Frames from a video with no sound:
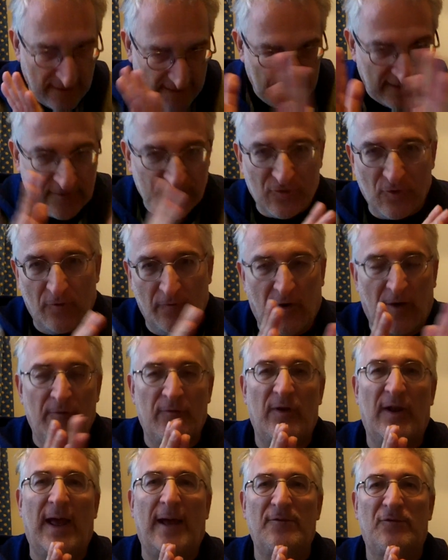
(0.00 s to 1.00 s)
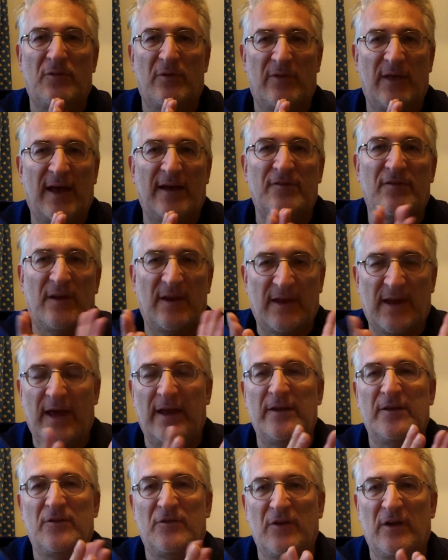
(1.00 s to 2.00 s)
it sort of overlaps with that, and
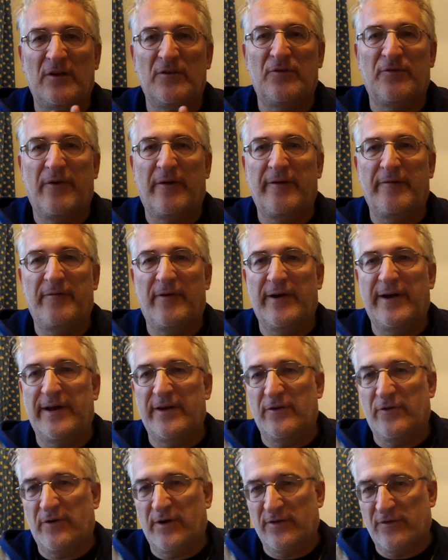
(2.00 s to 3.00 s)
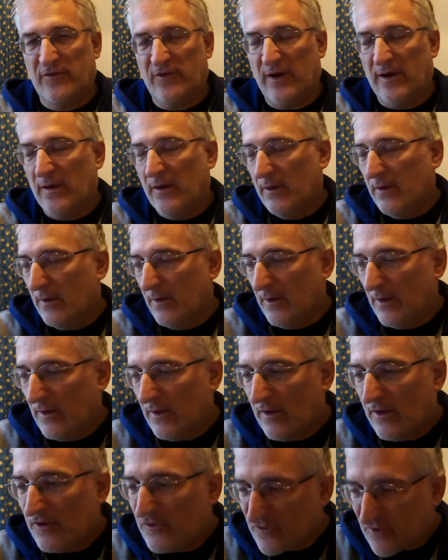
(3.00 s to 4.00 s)
again is very, very interesting.
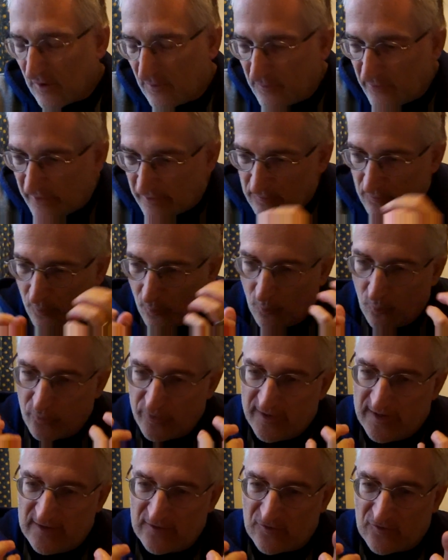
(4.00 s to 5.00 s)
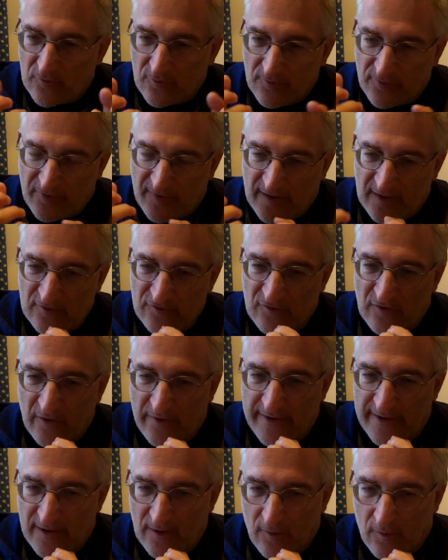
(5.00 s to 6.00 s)
So there are all these sort of things
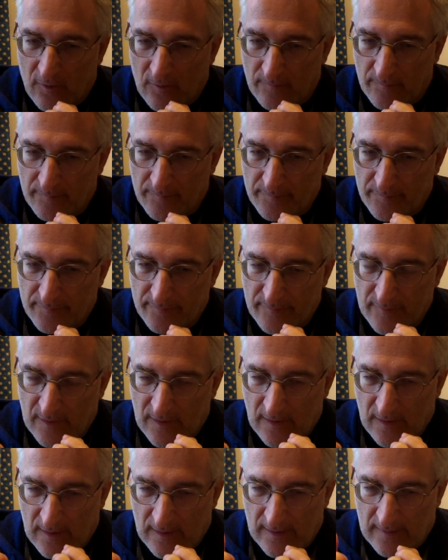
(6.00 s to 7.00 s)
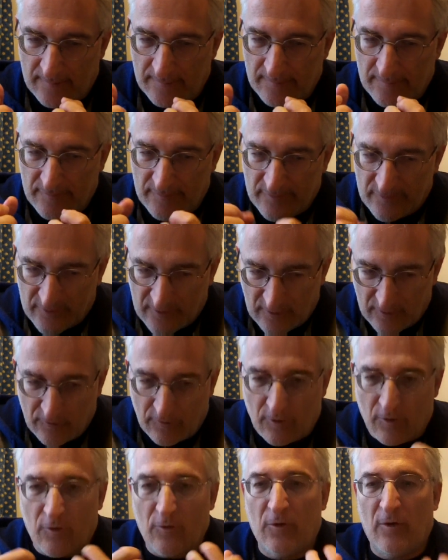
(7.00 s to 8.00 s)
going on that
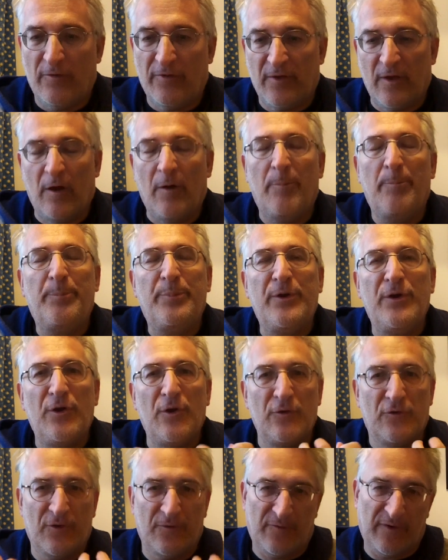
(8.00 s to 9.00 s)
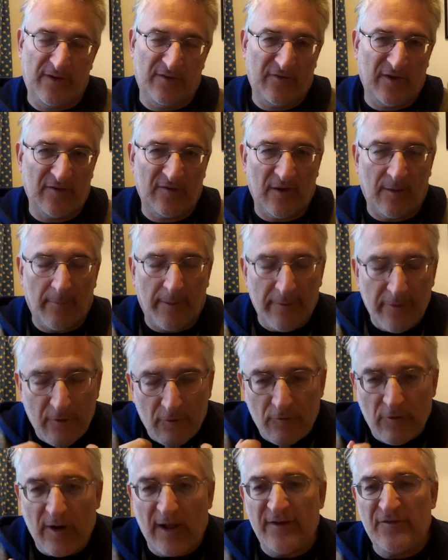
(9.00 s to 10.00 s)
are beautifully set up. I mean,
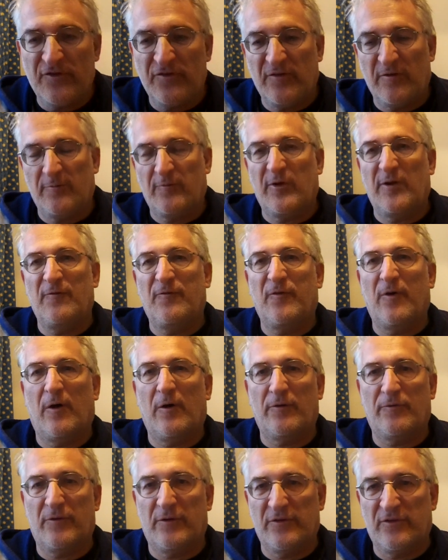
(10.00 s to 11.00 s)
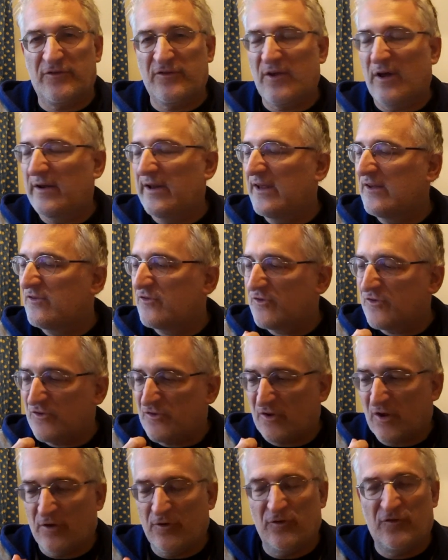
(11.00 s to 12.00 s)
the relationship between father and son is
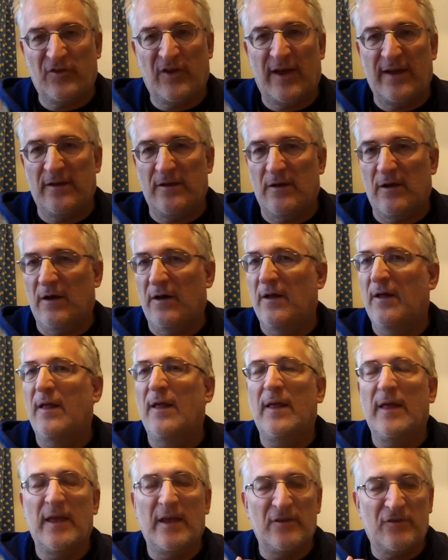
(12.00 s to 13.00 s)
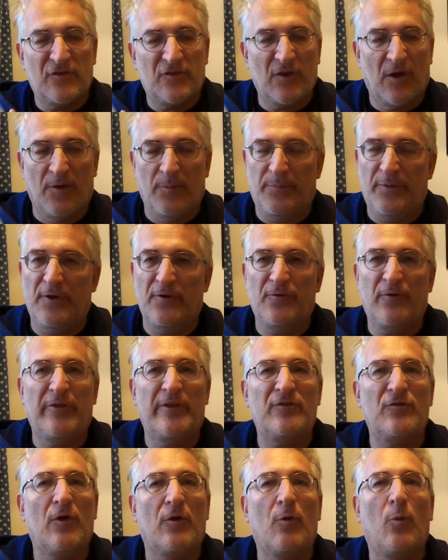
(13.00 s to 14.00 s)
so tender. It's so beautiful.
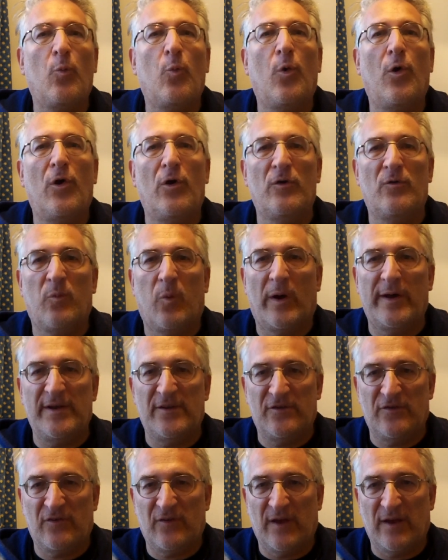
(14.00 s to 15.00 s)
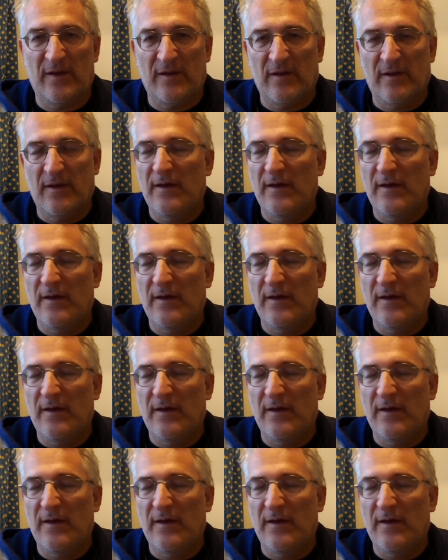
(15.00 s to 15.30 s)
There's not a word wasted.